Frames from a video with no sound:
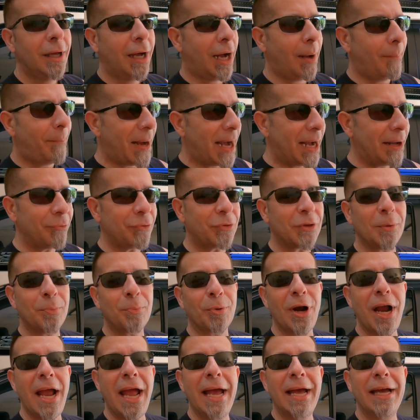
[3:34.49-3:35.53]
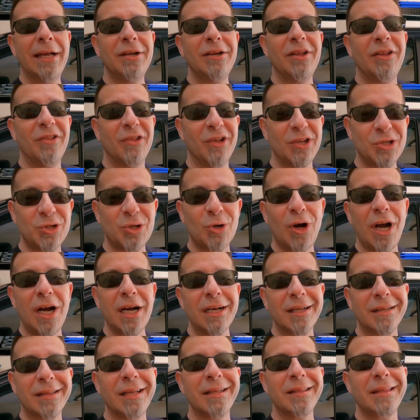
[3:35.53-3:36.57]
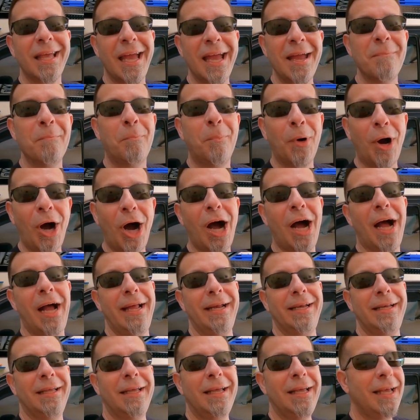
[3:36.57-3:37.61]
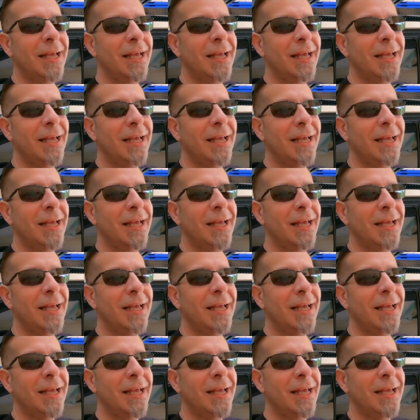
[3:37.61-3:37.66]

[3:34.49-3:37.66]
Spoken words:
about the brand, the truck that they bought.